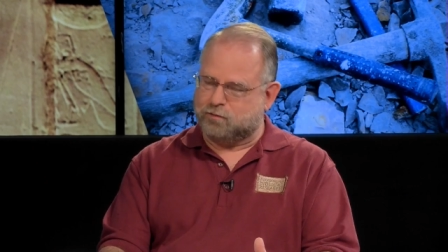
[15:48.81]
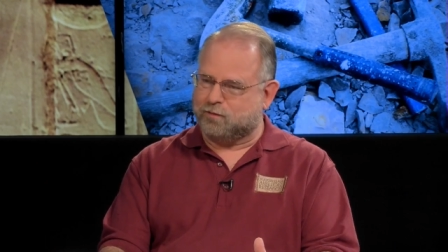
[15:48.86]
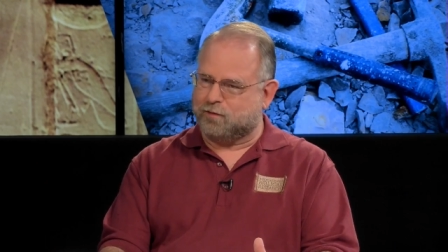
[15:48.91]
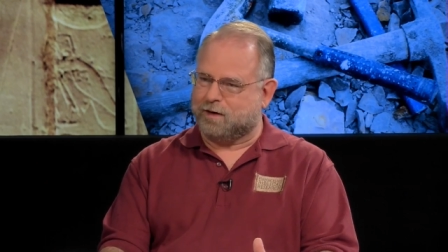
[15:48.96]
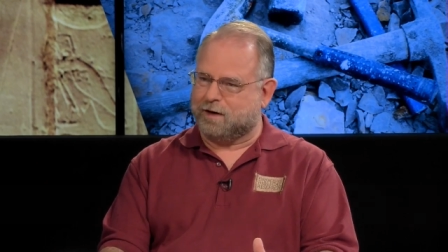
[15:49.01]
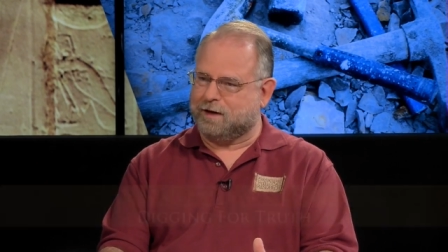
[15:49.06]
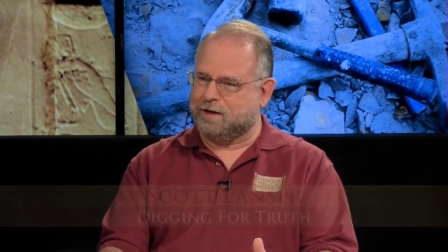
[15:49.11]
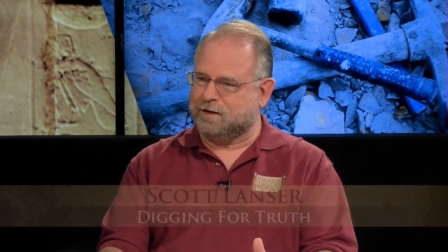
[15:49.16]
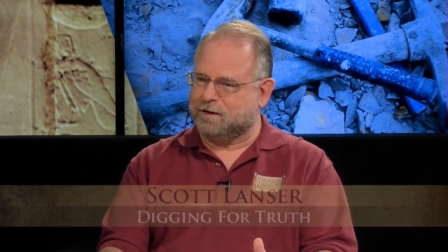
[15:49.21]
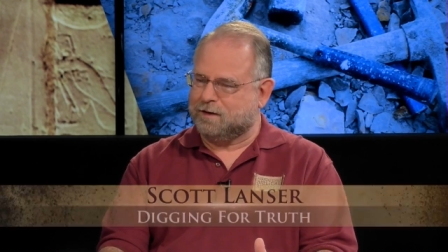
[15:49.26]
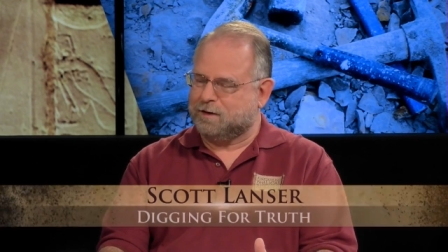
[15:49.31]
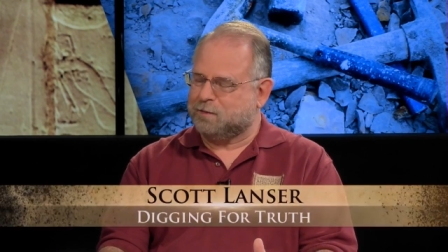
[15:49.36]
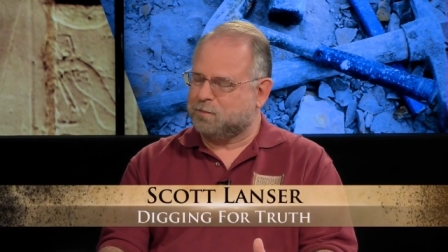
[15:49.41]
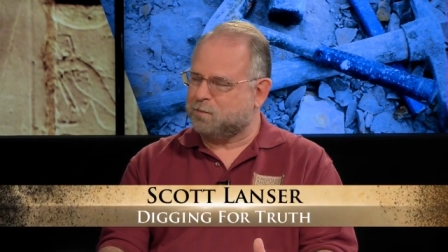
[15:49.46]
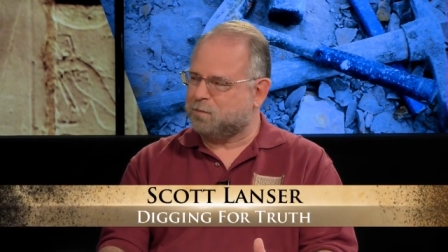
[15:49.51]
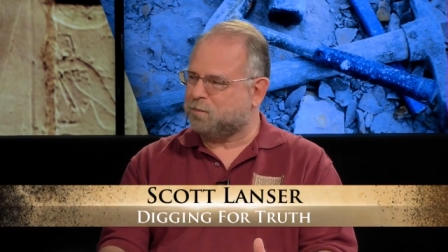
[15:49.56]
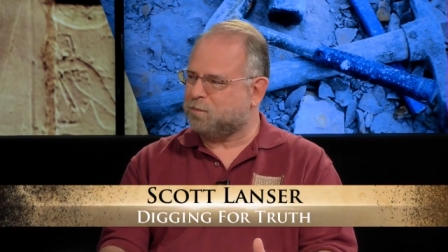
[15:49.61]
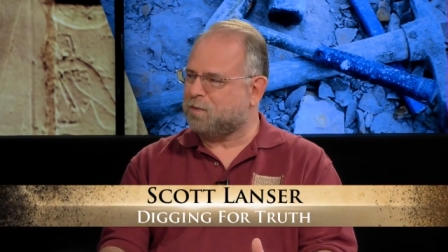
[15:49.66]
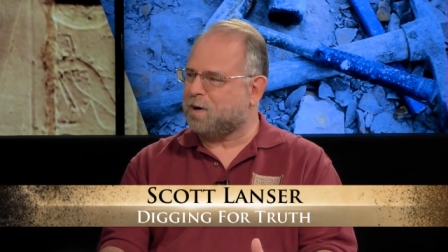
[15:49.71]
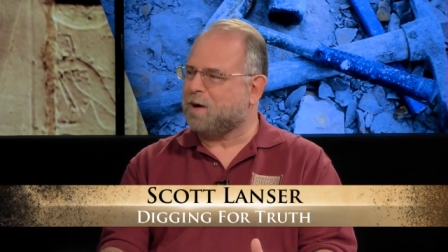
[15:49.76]
find
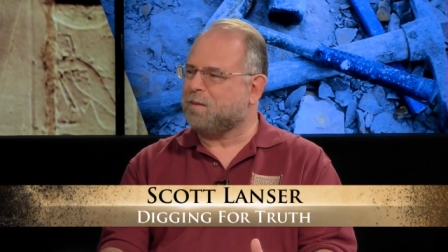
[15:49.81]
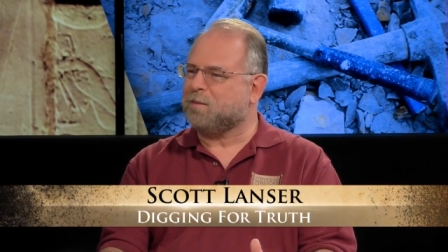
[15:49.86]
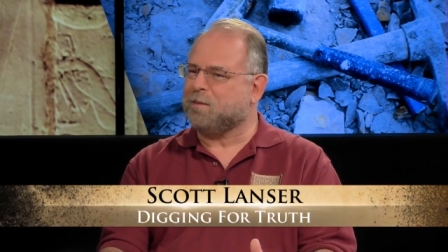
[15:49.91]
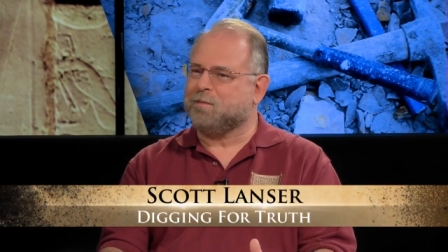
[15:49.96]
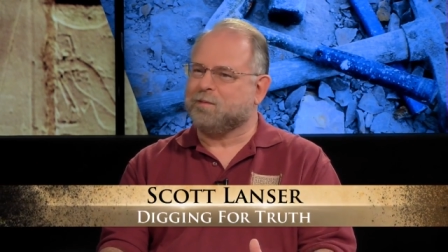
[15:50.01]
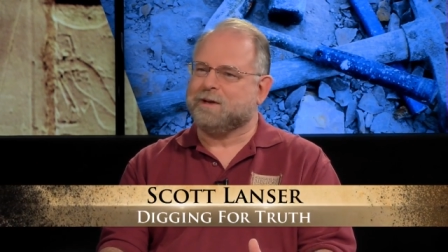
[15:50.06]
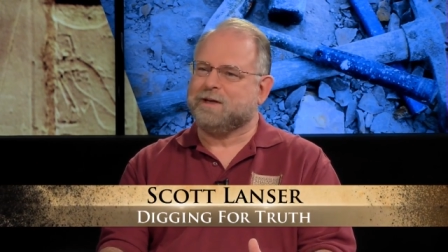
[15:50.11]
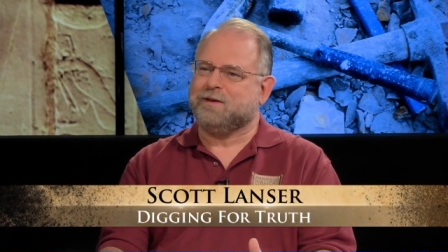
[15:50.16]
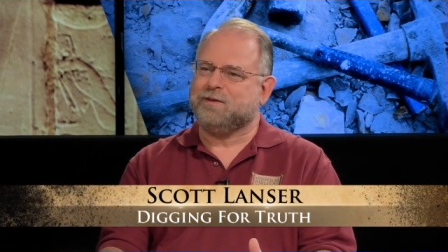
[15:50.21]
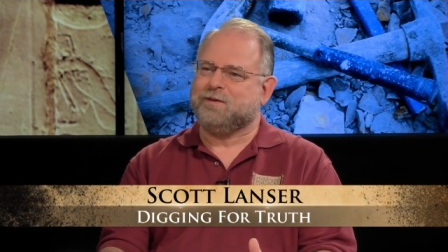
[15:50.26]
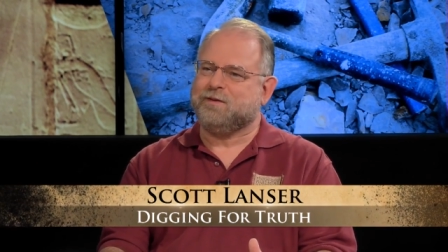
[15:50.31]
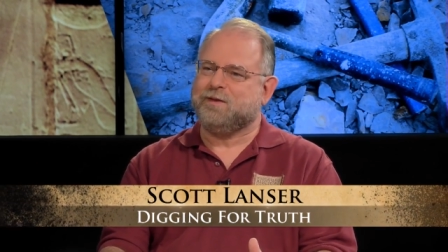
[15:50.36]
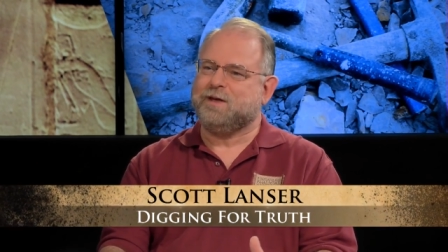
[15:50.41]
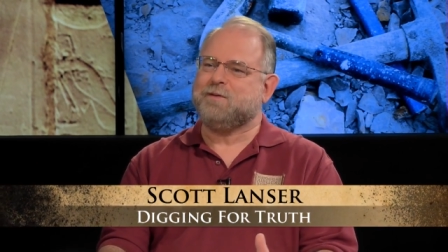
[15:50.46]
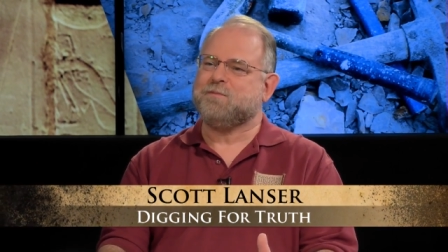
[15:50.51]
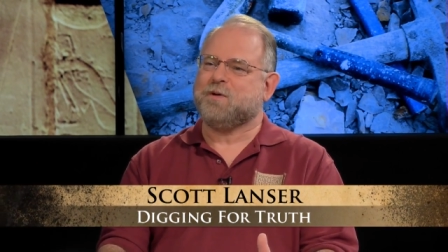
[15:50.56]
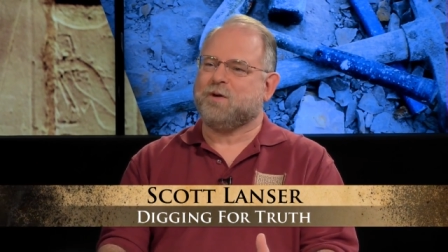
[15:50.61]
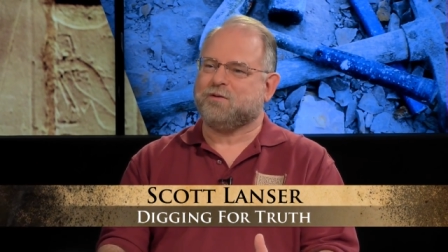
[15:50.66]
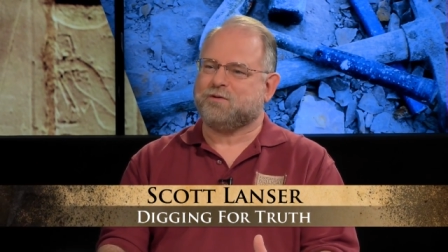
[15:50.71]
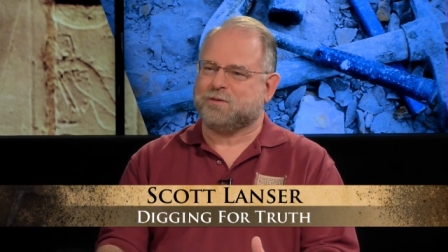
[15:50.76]
probably the
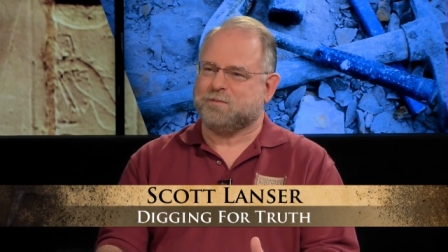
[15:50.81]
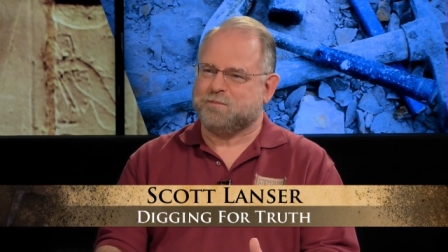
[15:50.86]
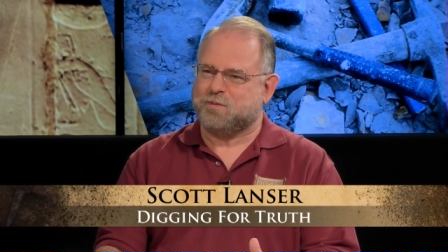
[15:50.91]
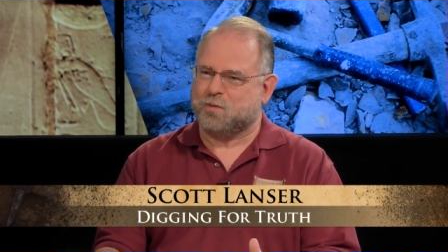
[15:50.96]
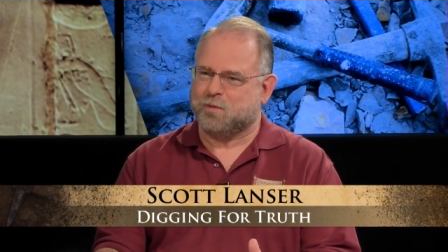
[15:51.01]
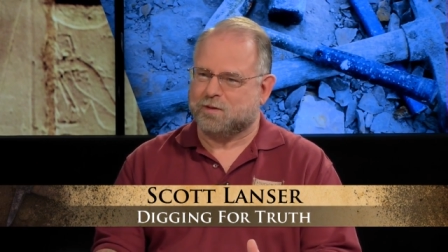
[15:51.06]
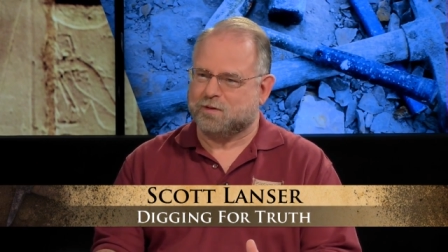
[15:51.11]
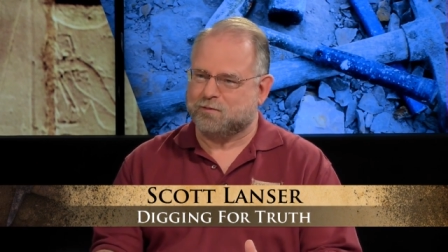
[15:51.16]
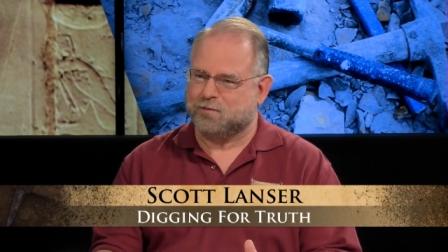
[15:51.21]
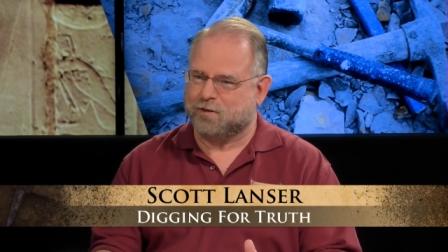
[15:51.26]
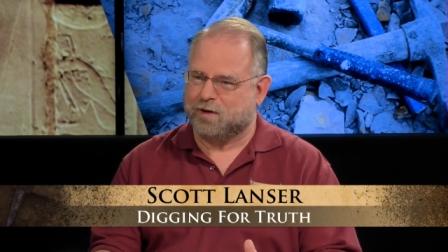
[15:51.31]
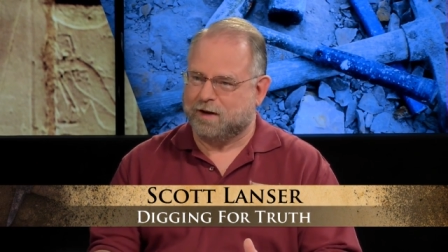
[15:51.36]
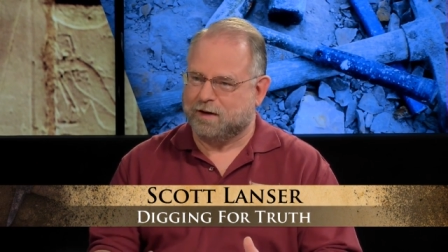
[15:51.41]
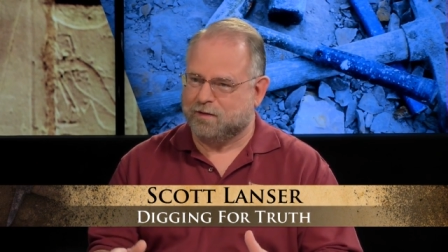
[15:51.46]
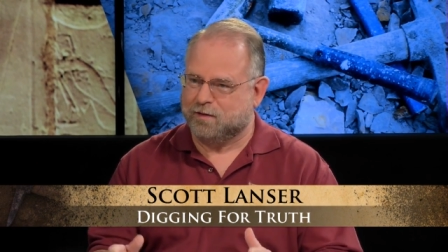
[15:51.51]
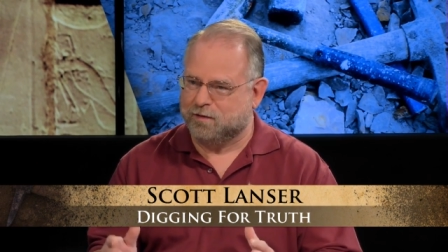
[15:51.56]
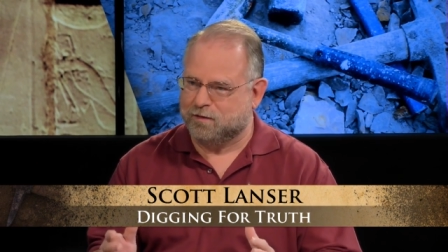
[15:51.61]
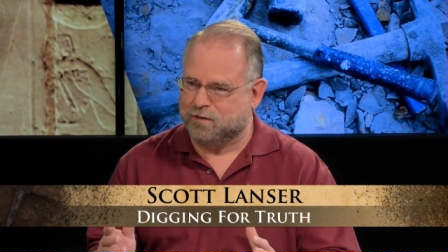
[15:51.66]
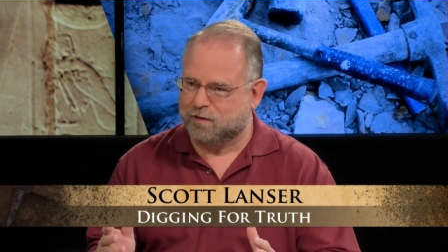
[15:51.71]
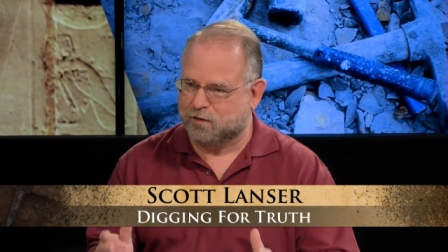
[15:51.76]
most important
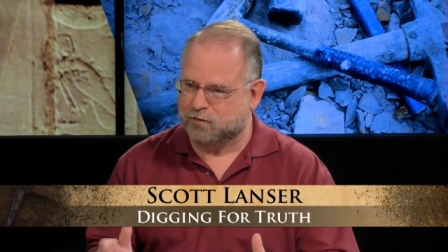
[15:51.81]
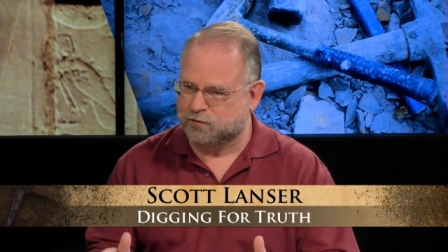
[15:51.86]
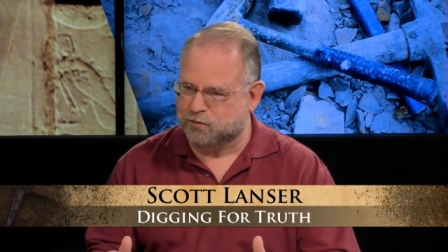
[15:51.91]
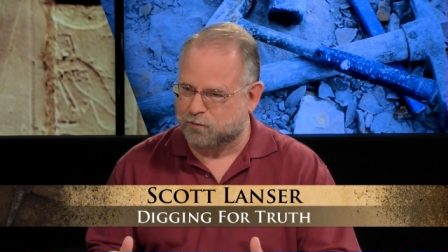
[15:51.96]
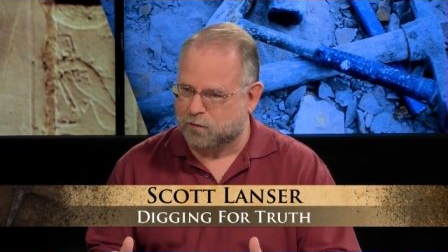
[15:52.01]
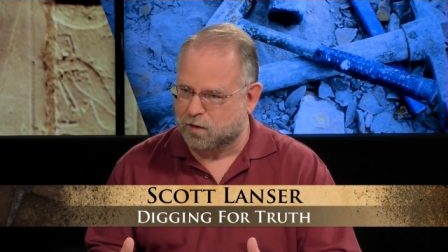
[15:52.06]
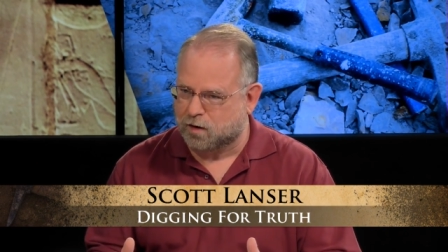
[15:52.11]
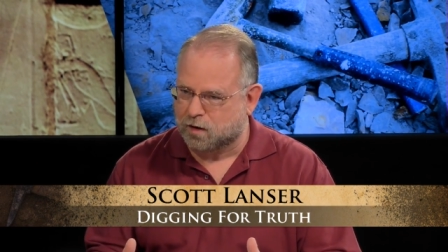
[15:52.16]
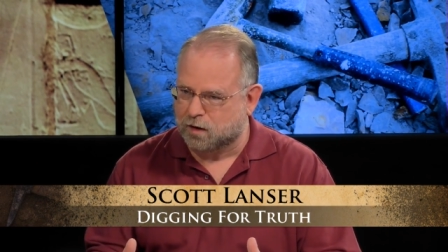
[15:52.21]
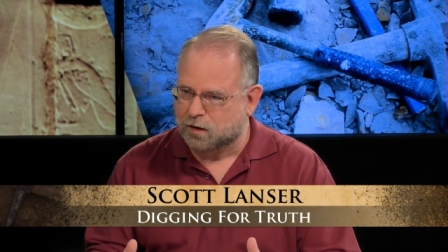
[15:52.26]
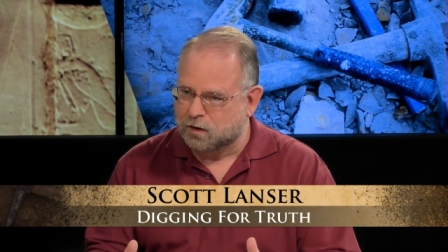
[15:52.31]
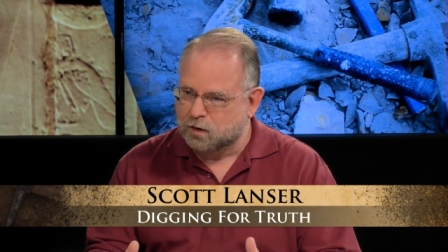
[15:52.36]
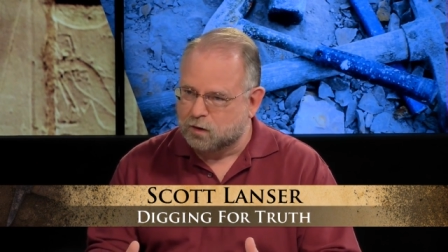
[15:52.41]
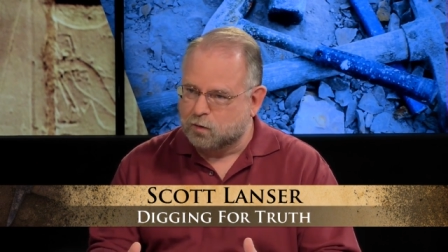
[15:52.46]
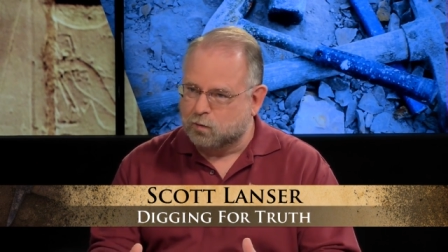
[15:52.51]
find thus far